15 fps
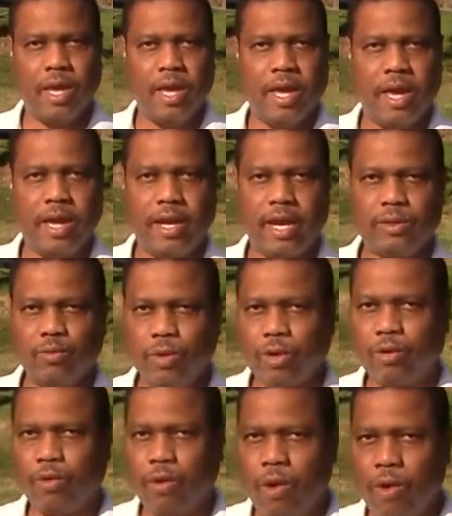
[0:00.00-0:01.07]
And as we're
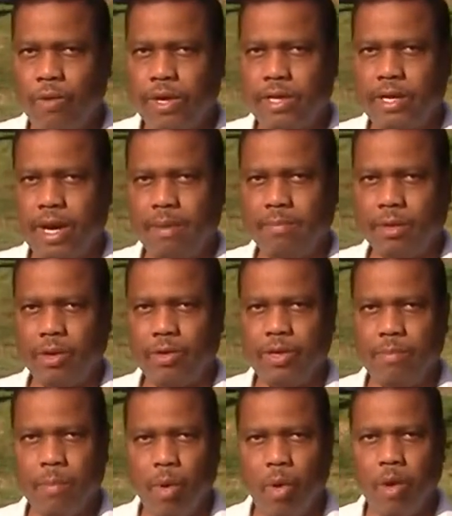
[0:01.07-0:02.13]
growing, I'm
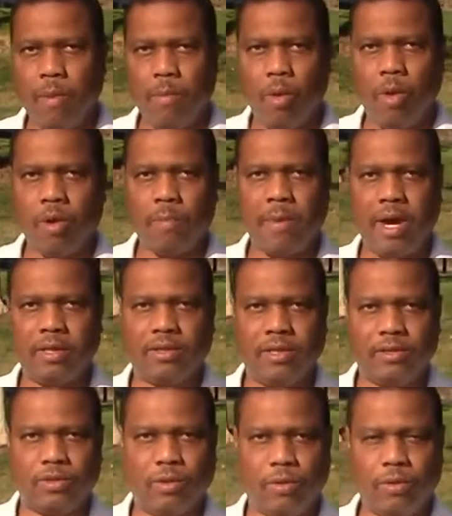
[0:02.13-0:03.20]
learning more and more about
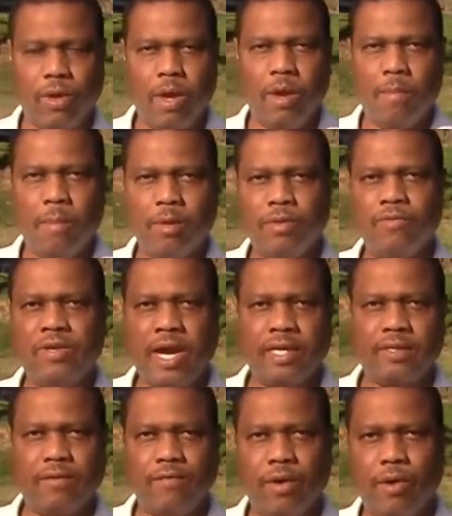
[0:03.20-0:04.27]
this. So most of you guys
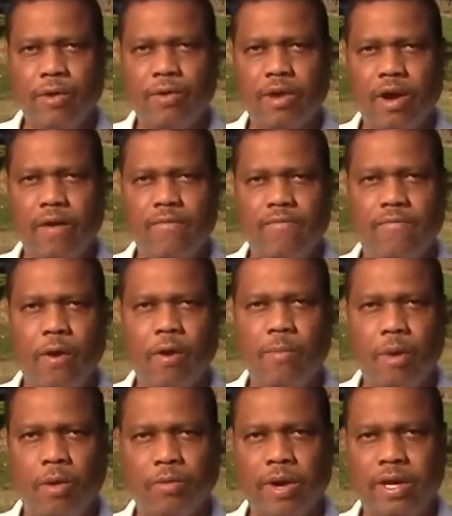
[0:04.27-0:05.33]
have heard of
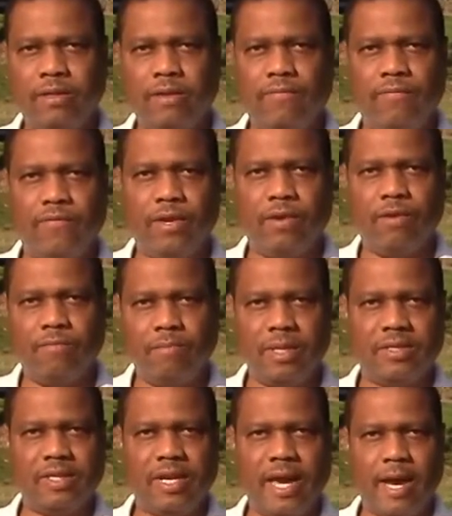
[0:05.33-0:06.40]
FOMO, right? The fear of
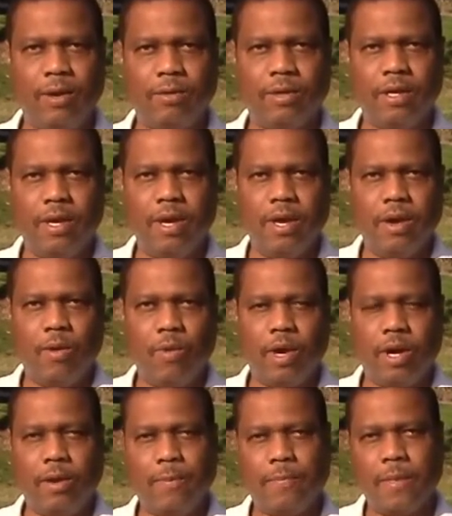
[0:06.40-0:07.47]
missing out.
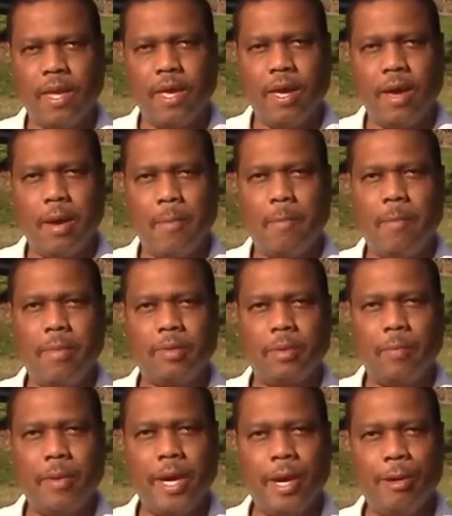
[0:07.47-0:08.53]
Well, the
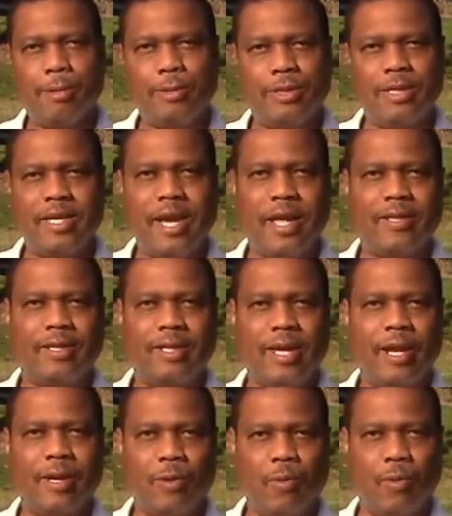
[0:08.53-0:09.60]
parents in the
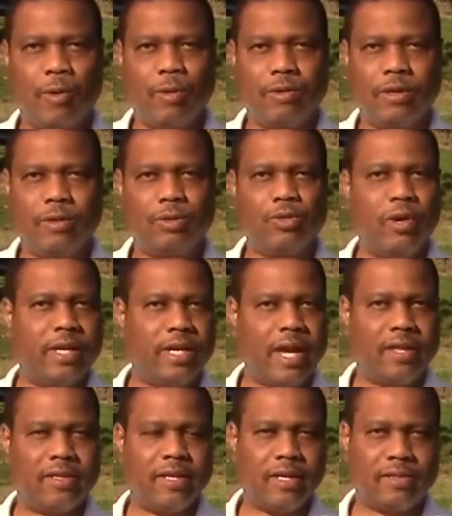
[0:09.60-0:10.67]
athletic world that are trying to get
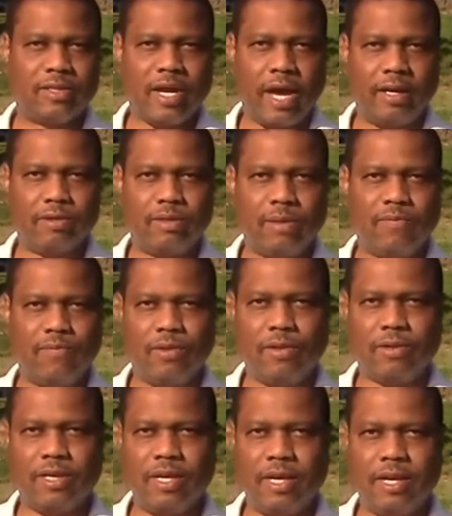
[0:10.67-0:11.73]
athletic scholarships for their
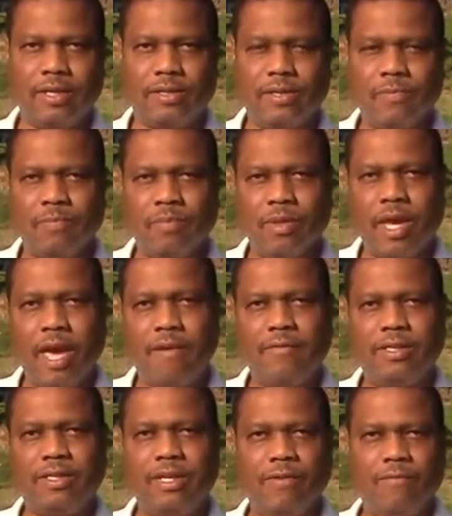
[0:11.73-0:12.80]
kids have
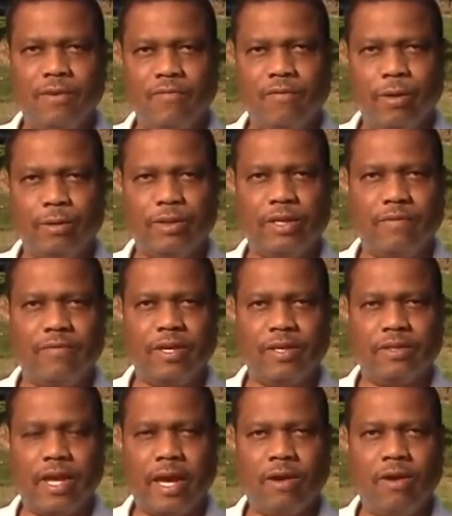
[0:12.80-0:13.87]
a different version of
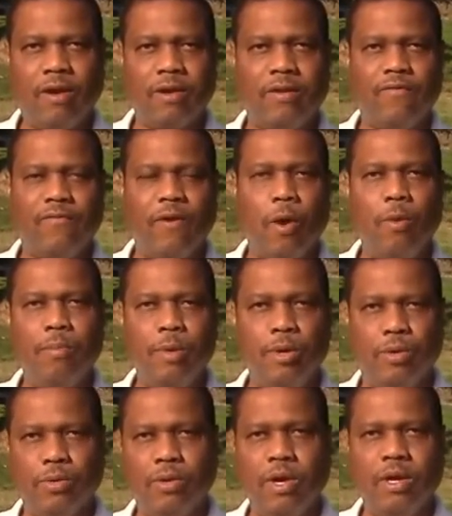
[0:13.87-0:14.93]
this. I call it
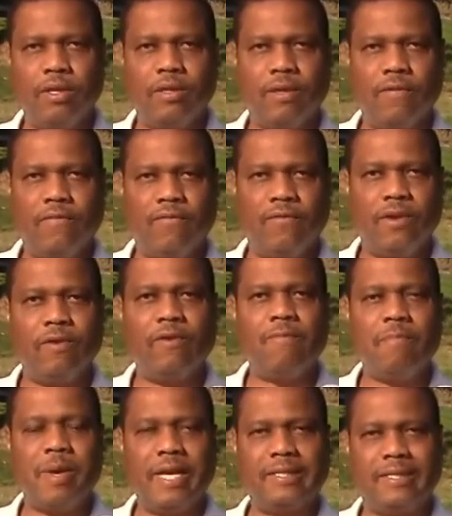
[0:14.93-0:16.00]
FOMU, the fear of
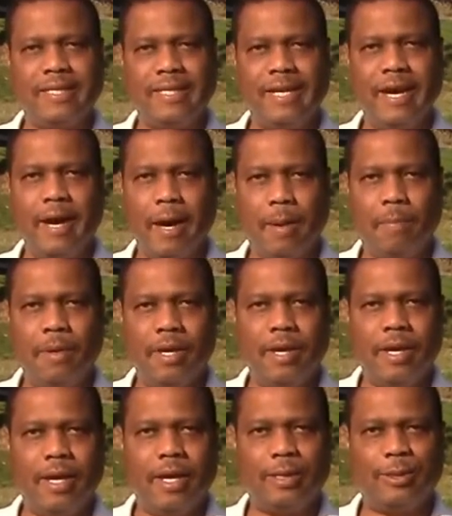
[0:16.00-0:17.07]
messing up.
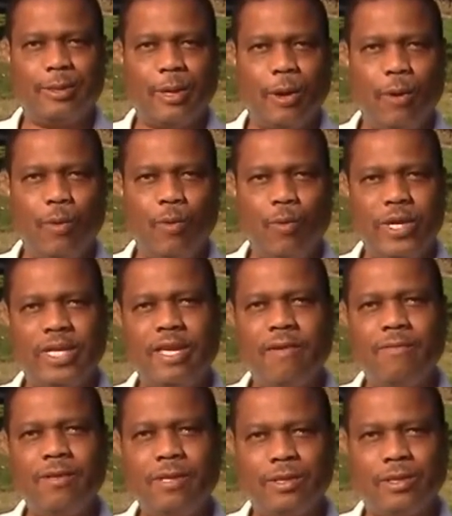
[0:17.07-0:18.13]
And so we give
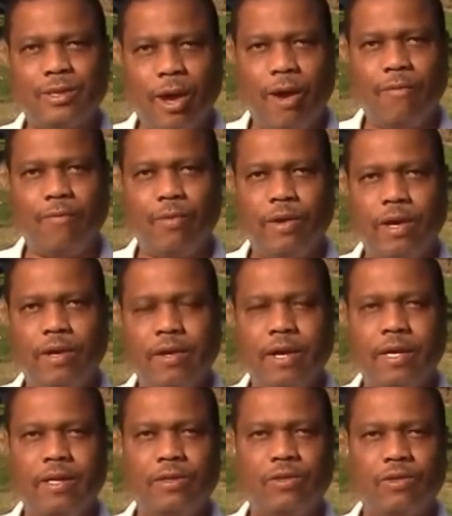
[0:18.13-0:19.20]
you this software,
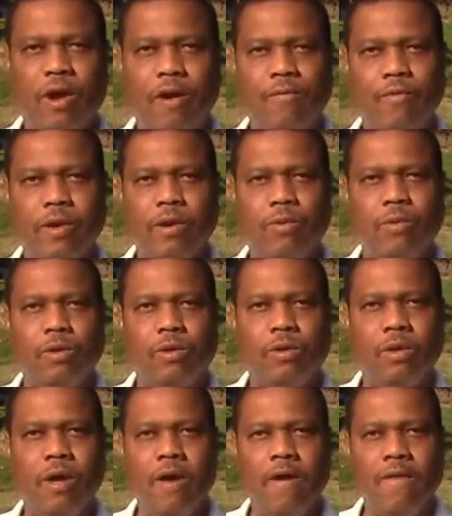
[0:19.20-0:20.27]
and this software
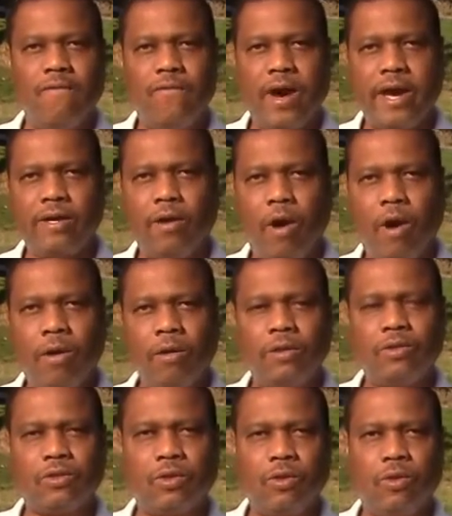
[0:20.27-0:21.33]
will find all the
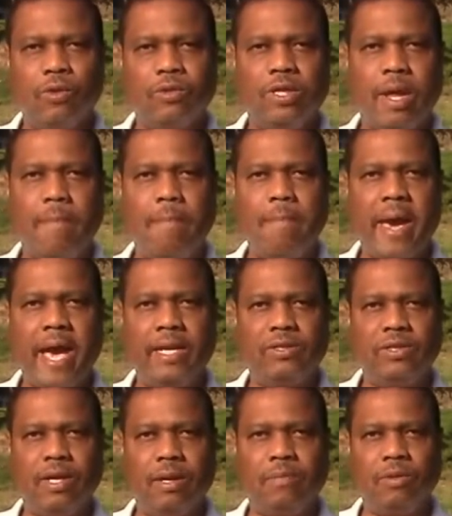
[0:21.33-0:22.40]
schools that
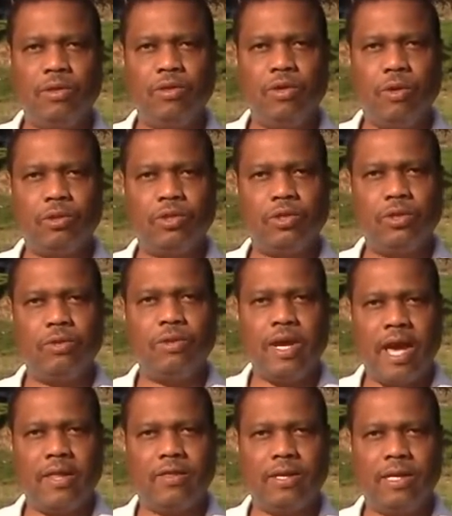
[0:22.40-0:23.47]
match up to your student
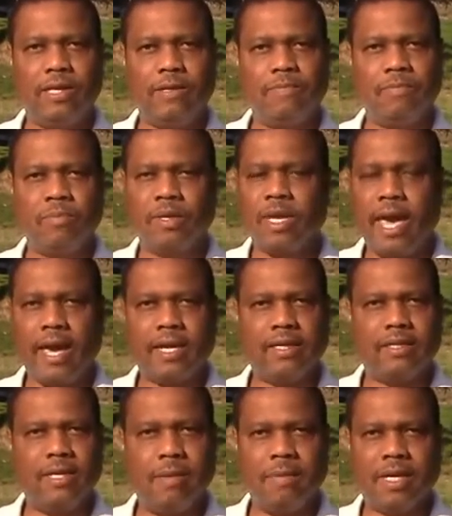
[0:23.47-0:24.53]
athlete
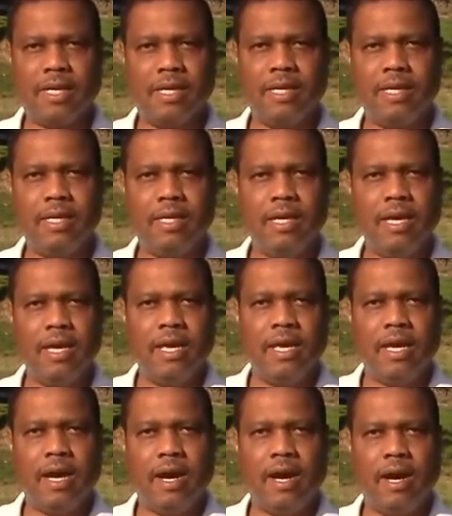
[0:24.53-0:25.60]
academically,
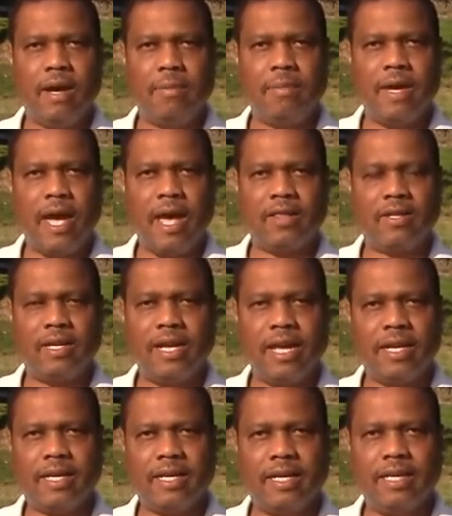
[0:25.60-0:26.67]

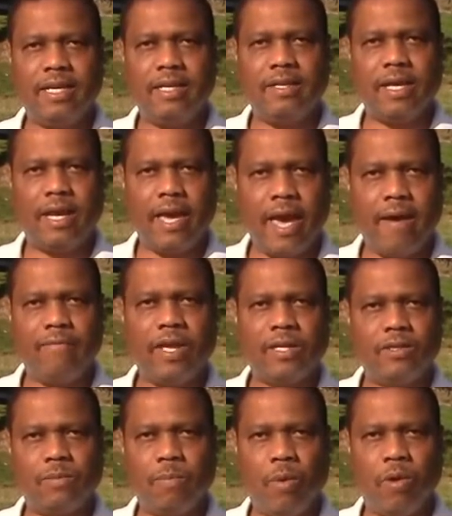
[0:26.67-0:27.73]
athletically. They have that
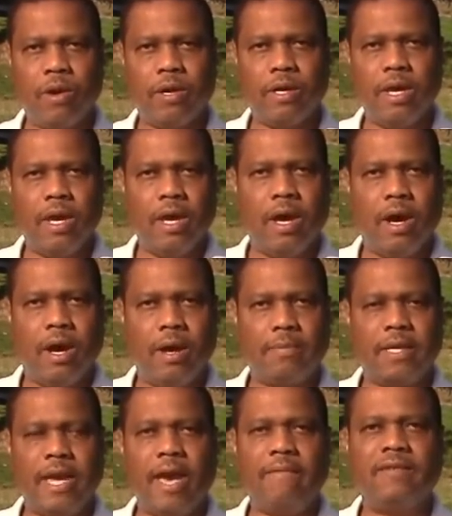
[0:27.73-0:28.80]
sport.
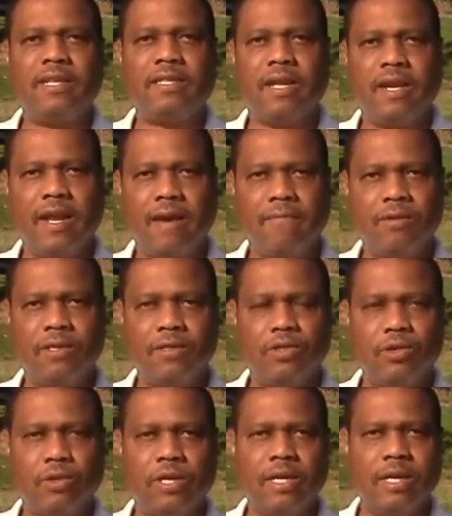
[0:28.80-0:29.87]
They have it at the level that
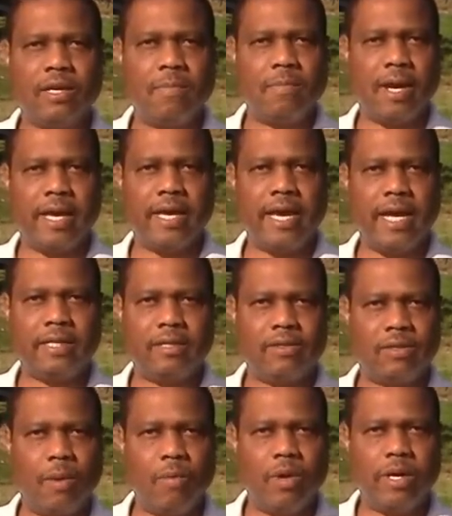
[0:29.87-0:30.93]
your kid can play at, that
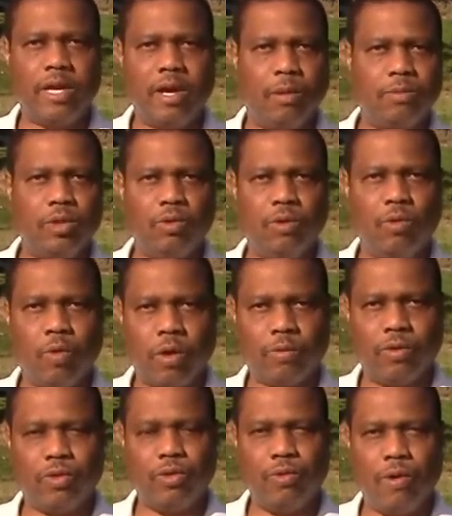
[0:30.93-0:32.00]
someone helped you and worked
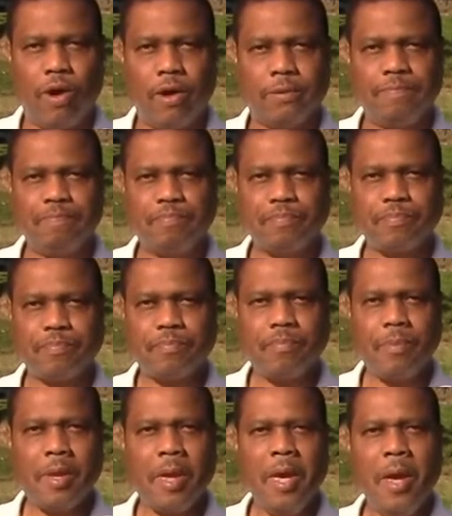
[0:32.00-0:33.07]
with you on.
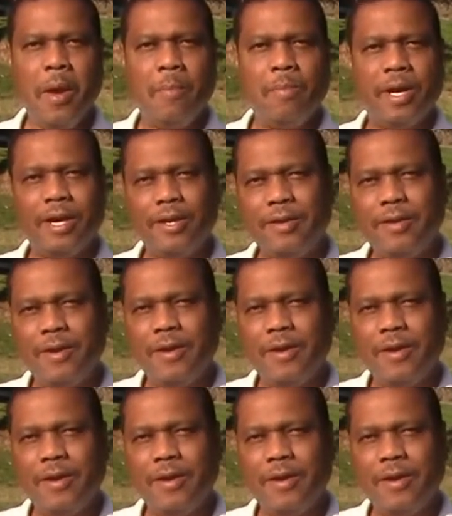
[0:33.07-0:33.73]
But